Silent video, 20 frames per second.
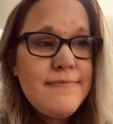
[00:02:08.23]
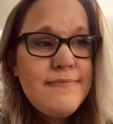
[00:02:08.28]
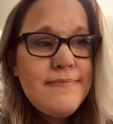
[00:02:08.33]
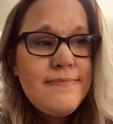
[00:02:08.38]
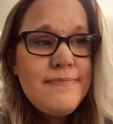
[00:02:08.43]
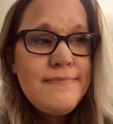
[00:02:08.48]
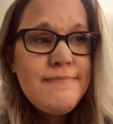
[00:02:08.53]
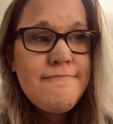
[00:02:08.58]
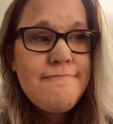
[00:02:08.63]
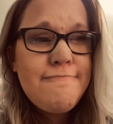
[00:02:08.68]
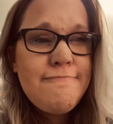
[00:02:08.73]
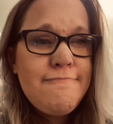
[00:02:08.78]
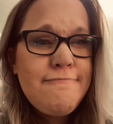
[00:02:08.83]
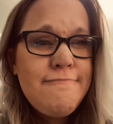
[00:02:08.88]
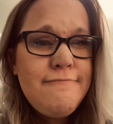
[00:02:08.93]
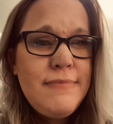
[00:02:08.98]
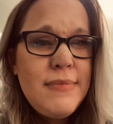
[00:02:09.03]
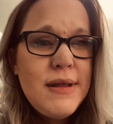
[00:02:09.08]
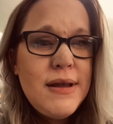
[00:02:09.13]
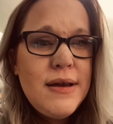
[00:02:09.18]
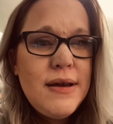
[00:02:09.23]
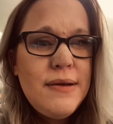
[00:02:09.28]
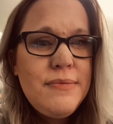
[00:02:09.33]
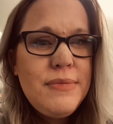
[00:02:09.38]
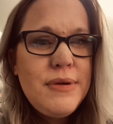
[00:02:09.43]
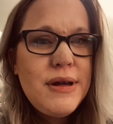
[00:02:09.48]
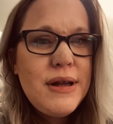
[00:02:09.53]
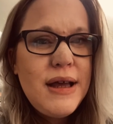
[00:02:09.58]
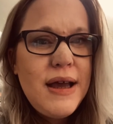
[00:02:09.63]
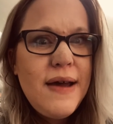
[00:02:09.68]

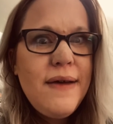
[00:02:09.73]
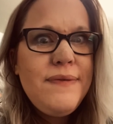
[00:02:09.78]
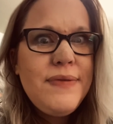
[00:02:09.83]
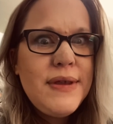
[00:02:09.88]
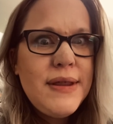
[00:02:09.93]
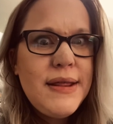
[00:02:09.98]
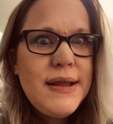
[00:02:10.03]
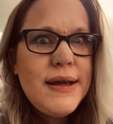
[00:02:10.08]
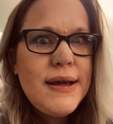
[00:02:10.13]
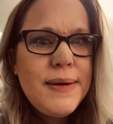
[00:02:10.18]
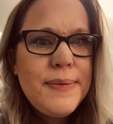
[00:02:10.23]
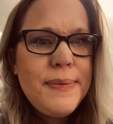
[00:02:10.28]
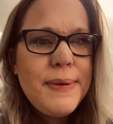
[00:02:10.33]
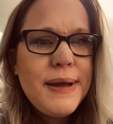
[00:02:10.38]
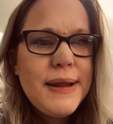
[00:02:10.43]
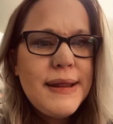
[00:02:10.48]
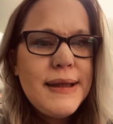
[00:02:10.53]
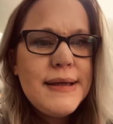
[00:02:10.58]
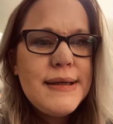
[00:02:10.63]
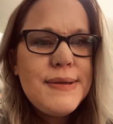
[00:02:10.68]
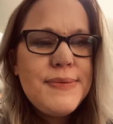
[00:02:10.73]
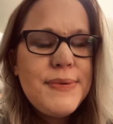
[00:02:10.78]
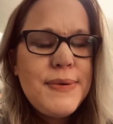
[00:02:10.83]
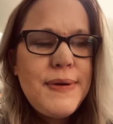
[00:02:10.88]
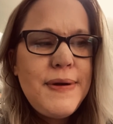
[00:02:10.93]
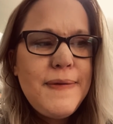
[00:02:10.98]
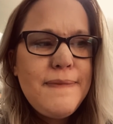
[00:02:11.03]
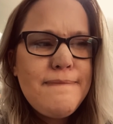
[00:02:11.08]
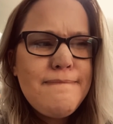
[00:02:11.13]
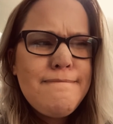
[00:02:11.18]
I'm gonna have to think about this
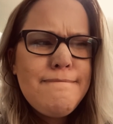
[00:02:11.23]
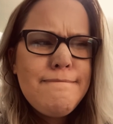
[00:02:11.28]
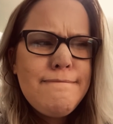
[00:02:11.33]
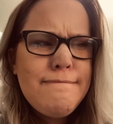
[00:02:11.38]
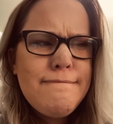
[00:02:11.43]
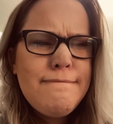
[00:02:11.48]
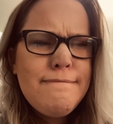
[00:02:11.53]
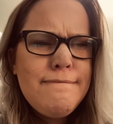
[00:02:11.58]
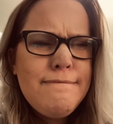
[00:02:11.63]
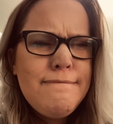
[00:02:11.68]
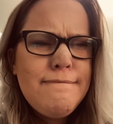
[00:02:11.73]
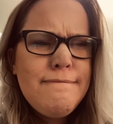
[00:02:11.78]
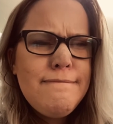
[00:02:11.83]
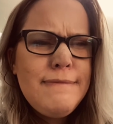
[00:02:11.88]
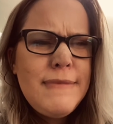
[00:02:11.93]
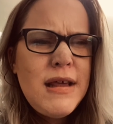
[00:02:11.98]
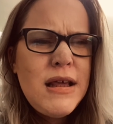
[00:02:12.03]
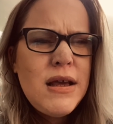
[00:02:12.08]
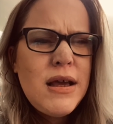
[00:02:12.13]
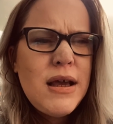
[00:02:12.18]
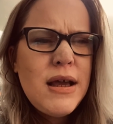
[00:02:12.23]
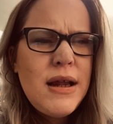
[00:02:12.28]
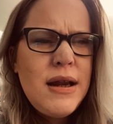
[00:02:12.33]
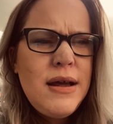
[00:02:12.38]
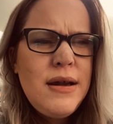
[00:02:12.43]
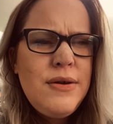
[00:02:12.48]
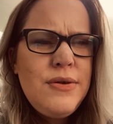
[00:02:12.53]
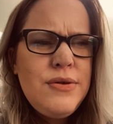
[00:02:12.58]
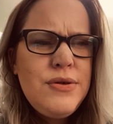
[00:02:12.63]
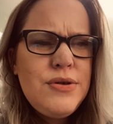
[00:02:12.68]
one. Can
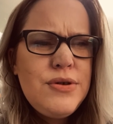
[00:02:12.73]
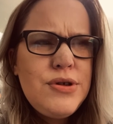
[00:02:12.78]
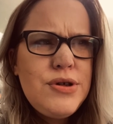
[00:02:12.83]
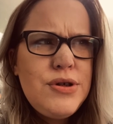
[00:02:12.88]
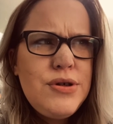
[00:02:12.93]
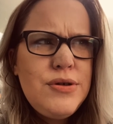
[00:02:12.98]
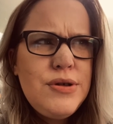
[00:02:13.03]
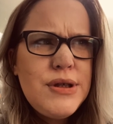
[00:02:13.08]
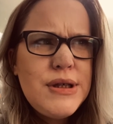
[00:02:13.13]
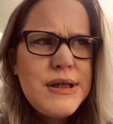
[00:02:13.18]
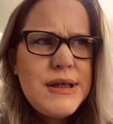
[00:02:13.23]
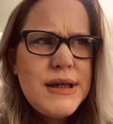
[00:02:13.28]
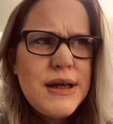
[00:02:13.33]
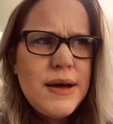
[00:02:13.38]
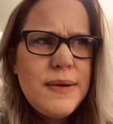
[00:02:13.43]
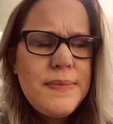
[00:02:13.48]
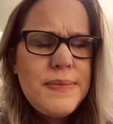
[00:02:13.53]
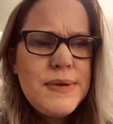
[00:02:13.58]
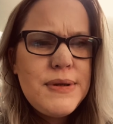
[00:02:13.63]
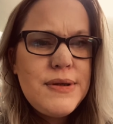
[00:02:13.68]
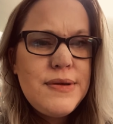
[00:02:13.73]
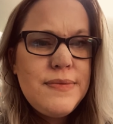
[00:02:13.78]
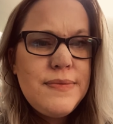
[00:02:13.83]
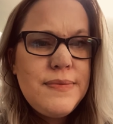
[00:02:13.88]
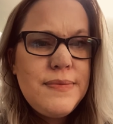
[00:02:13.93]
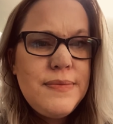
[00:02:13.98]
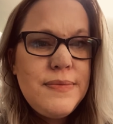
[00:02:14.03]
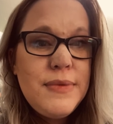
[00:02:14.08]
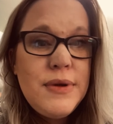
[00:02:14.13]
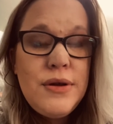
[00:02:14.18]
I not just do the steps?
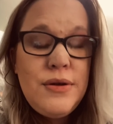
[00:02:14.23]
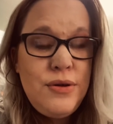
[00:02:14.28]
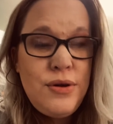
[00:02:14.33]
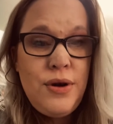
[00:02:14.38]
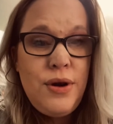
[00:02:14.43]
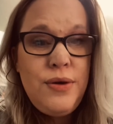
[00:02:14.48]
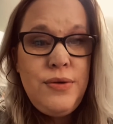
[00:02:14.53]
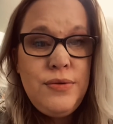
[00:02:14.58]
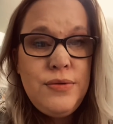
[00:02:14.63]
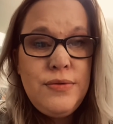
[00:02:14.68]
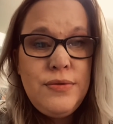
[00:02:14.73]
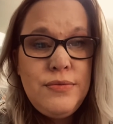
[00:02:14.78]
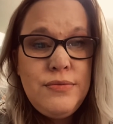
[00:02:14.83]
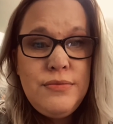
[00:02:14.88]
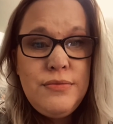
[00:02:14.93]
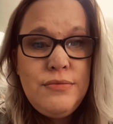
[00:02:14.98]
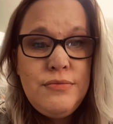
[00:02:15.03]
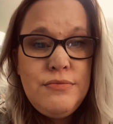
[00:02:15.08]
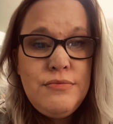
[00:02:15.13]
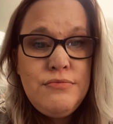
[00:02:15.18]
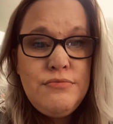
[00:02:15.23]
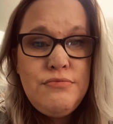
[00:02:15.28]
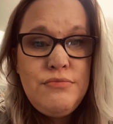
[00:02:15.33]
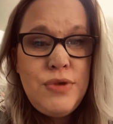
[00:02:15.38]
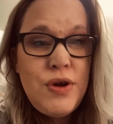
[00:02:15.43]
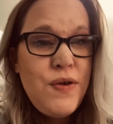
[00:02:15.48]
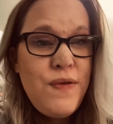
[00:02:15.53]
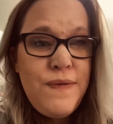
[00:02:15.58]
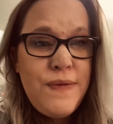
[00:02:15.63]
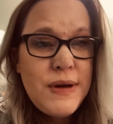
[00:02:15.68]
No,
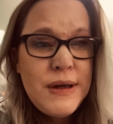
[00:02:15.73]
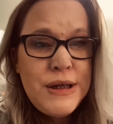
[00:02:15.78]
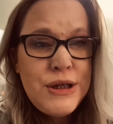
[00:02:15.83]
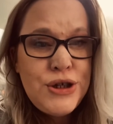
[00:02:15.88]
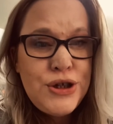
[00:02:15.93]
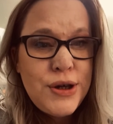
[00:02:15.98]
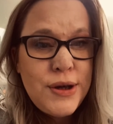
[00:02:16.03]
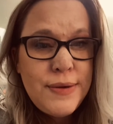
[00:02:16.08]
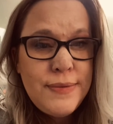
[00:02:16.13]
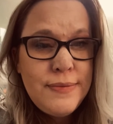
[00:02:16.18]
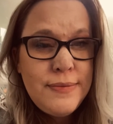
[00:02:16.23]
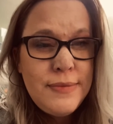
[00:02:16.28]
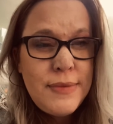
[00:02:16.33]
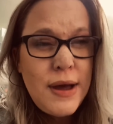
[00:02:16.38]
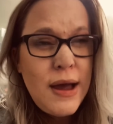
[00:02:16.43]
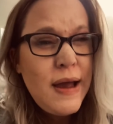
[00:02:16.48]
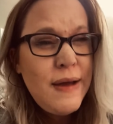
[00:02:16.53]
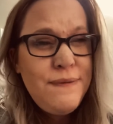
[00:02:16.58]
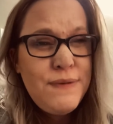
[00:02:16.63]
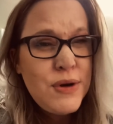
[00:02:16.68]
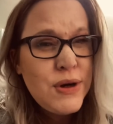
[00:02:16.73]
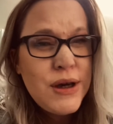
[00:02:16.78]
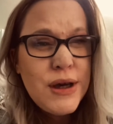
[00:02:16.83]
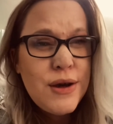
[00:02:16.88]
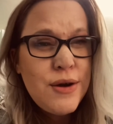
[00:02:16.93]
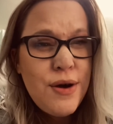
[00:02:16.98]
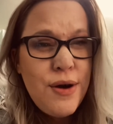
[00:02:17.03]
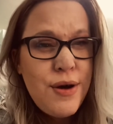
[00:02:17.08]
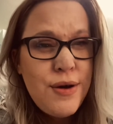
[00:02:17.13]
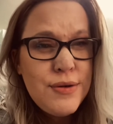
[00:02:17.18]
Felicia, I
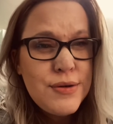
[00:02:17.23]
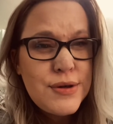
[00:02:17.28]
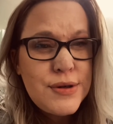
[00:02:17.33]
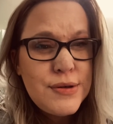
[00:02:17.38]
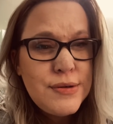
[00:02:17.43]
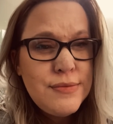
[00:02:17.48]
fucking can't.